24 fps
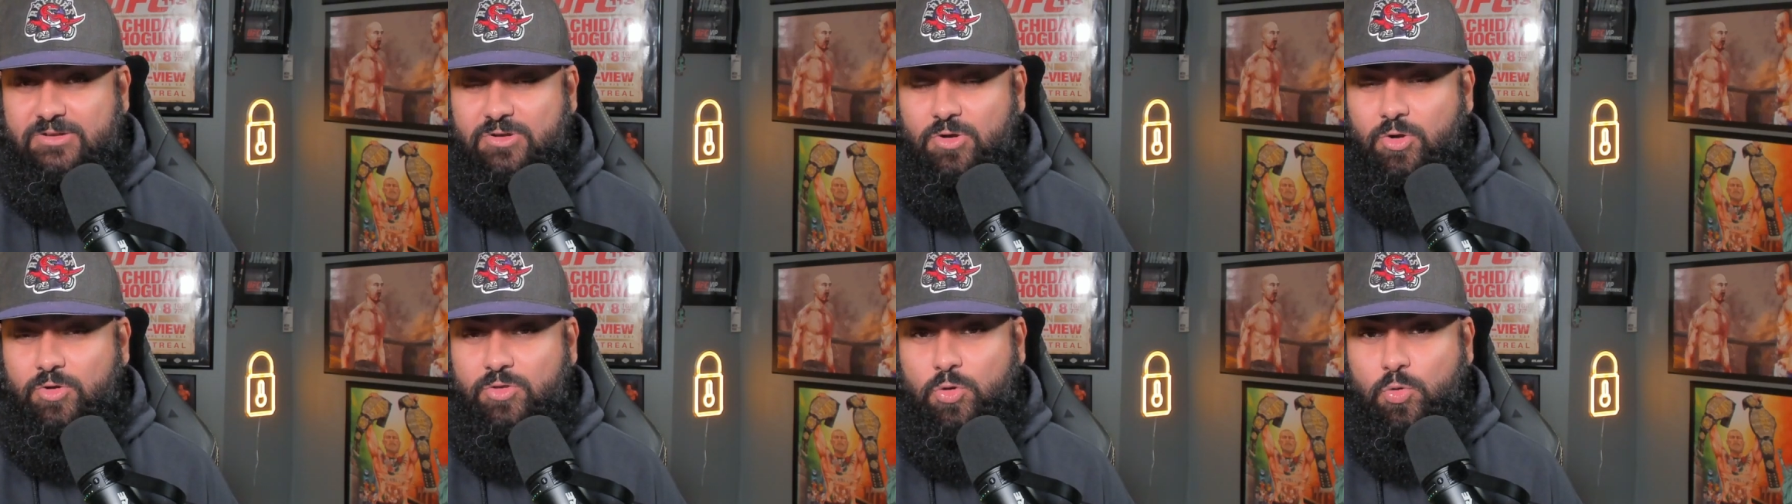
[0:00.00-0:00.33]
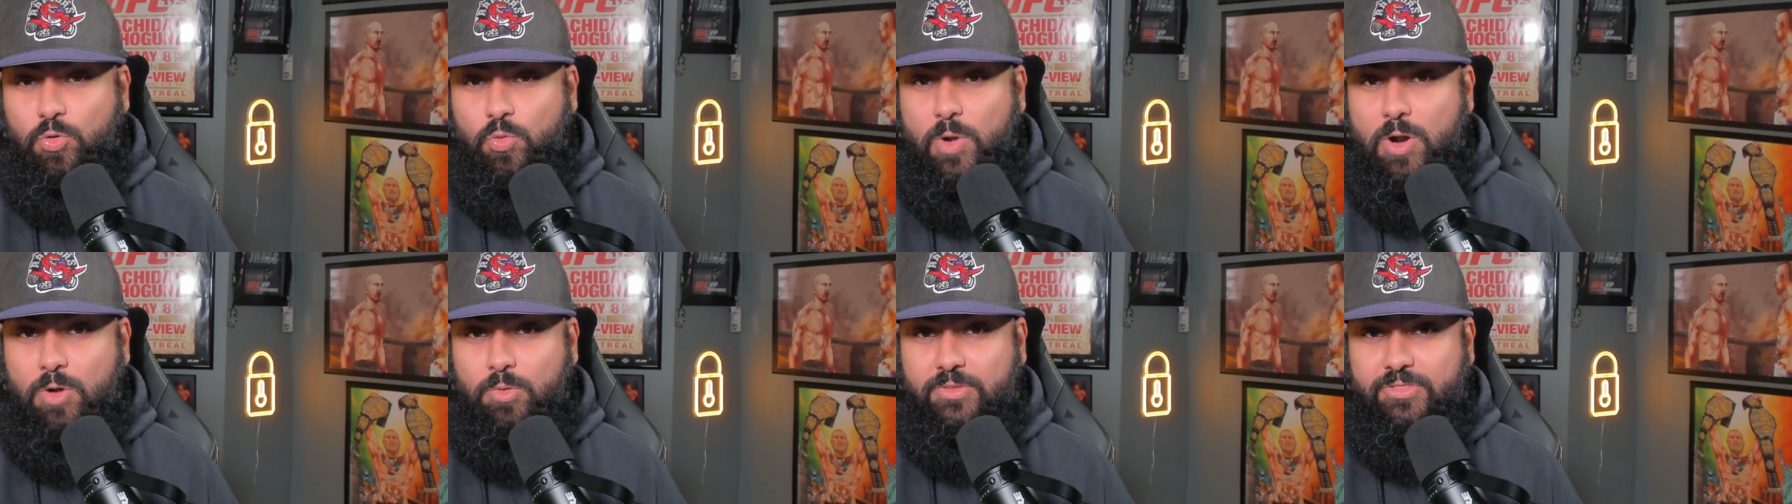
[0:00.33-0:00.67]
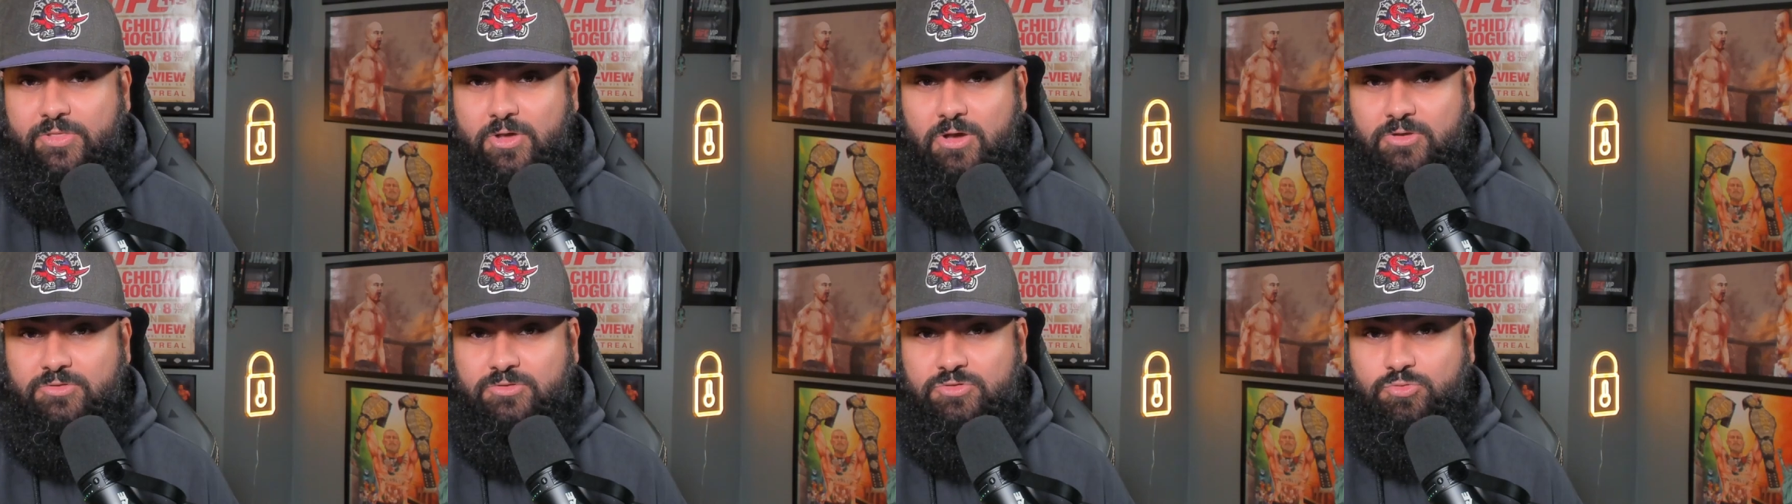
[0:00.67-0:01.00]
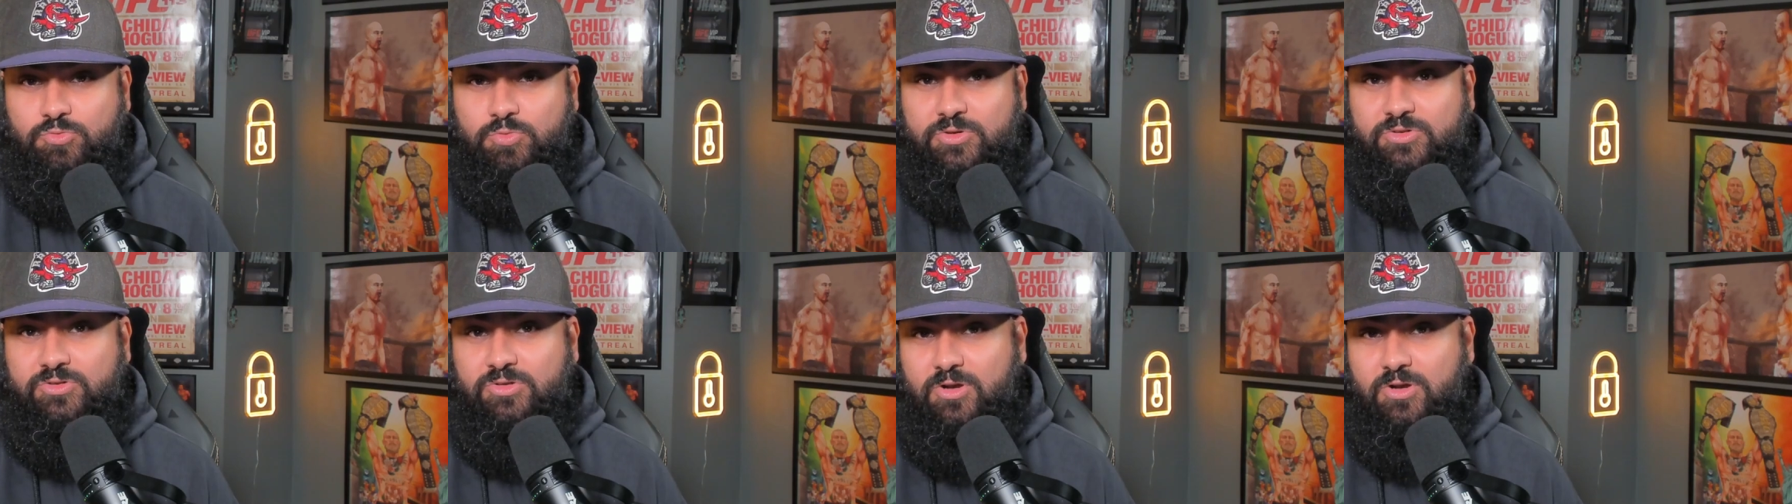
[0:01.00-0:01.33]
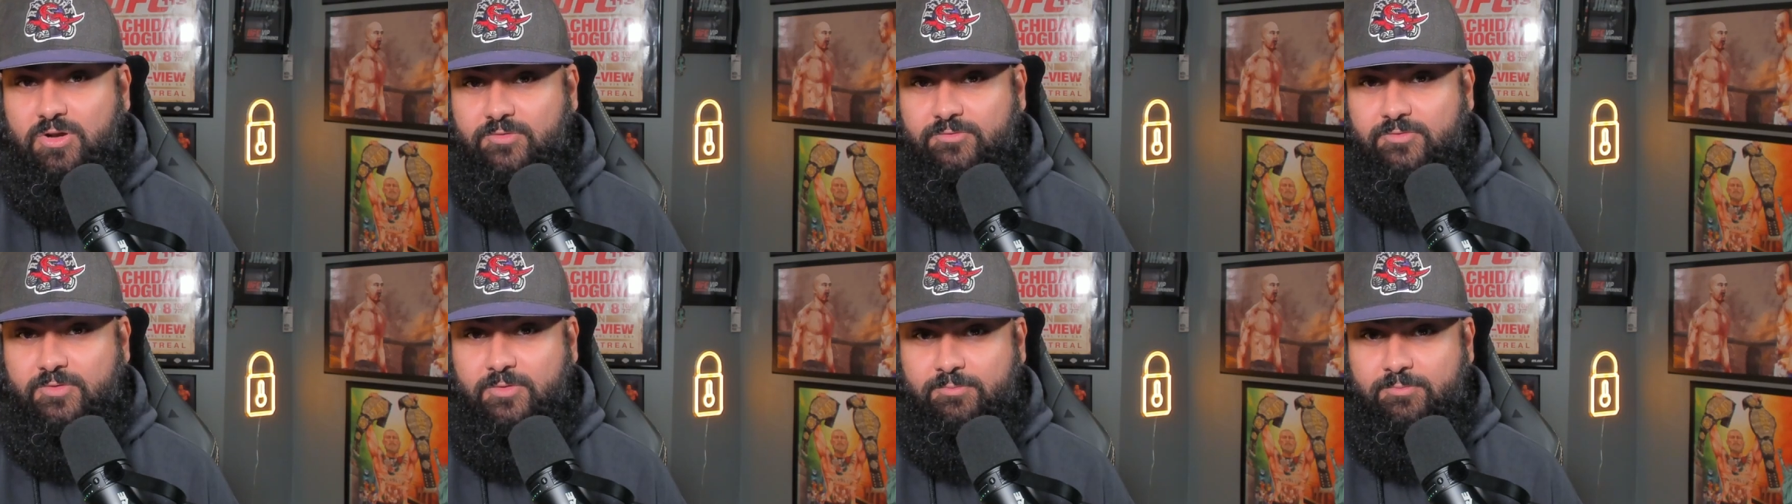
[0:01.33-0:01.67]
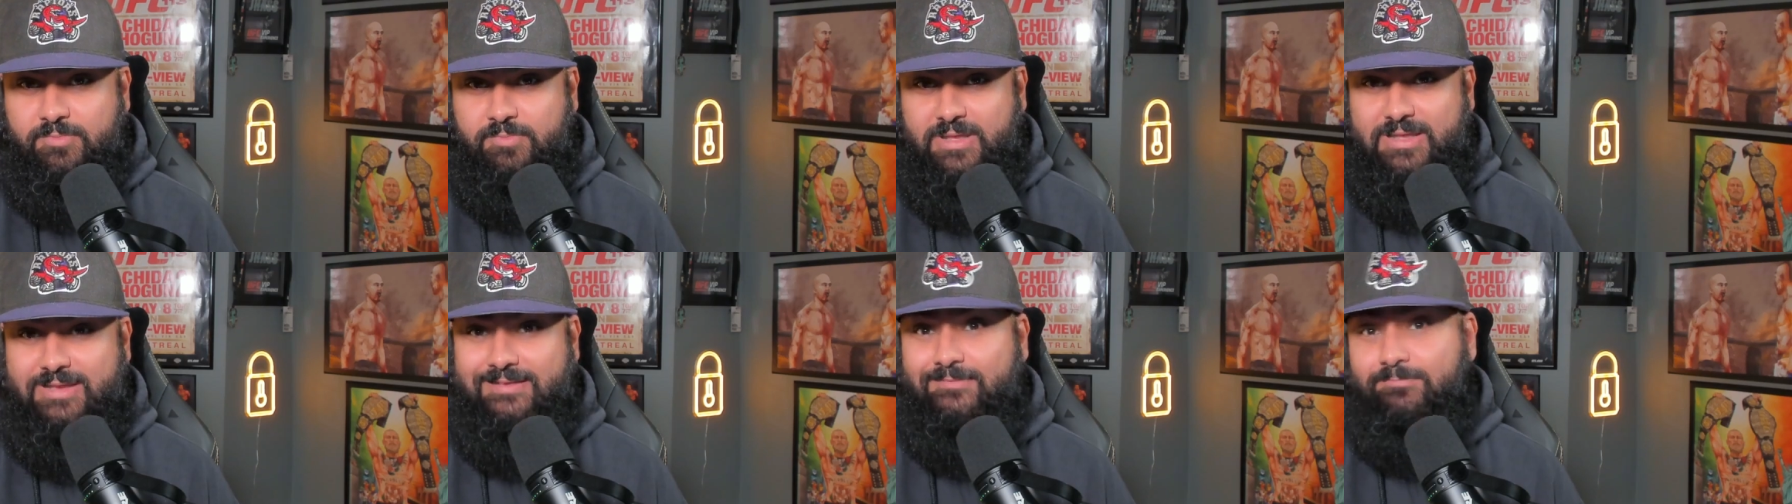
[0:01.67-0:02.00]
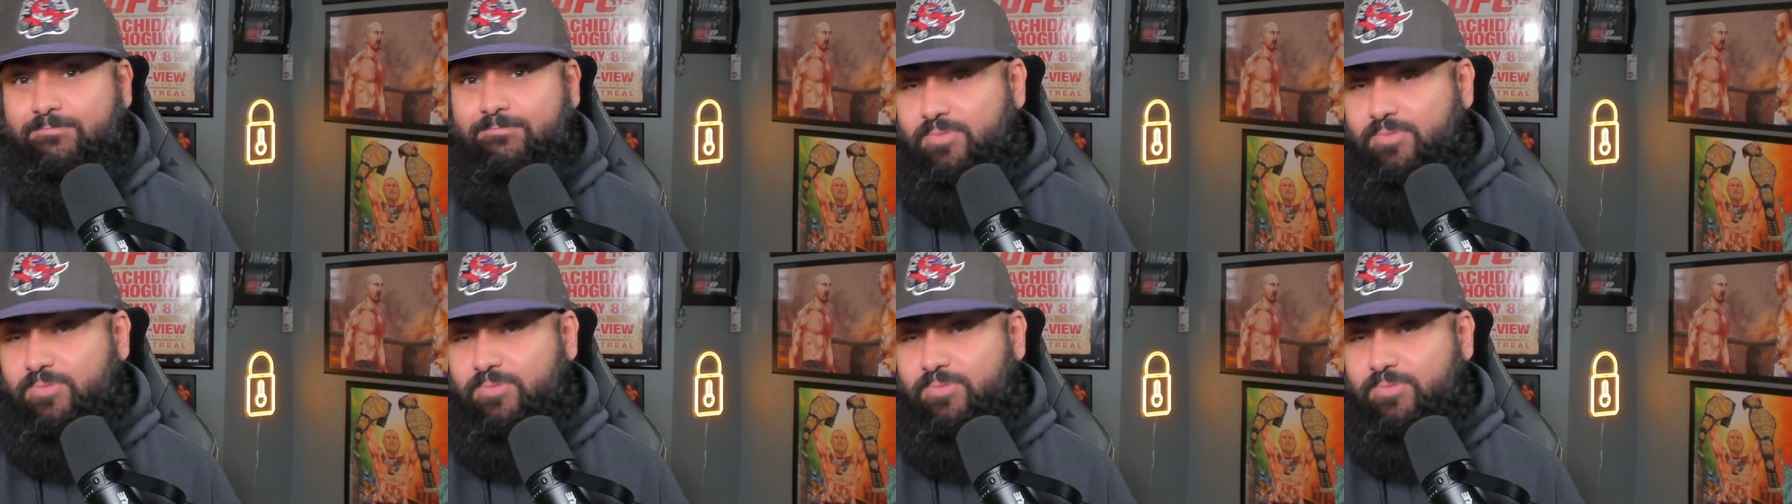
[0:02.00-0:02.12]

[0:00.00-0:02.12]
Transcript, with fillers: nor the wherewithal to return from being